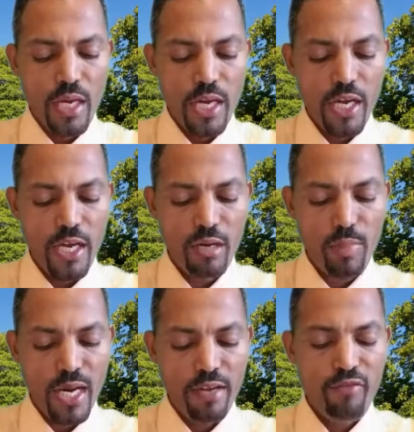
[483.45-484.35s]

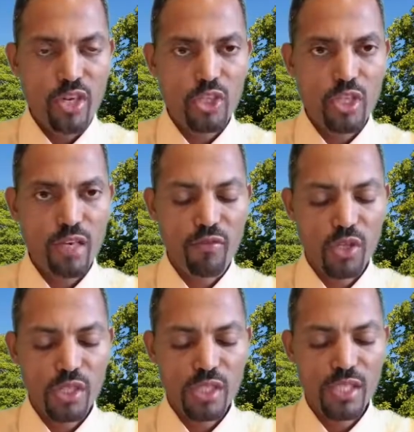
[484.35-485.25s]
Hereby, 1 John
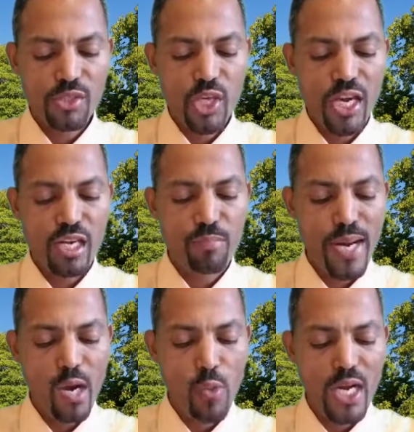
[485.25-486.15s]
4:6 says,
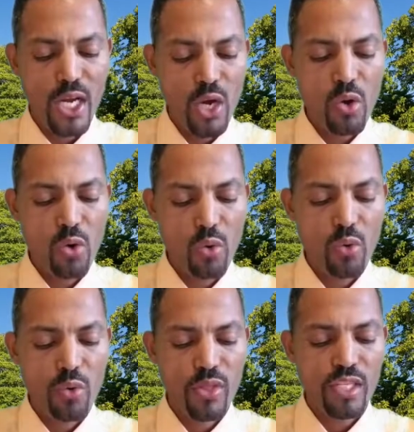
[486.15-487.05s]
hereby we know
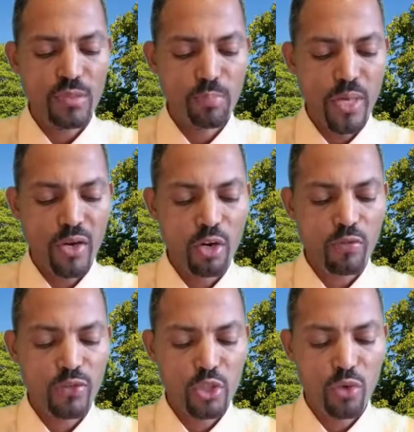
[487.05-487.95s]
the spirit
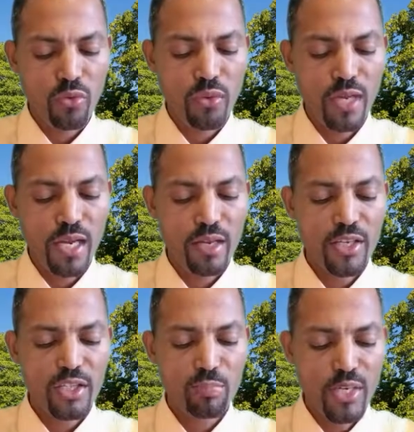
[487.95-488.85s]
of truth and the
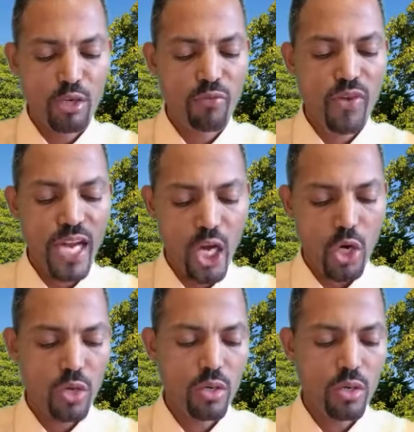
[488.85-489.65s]
spirit of error.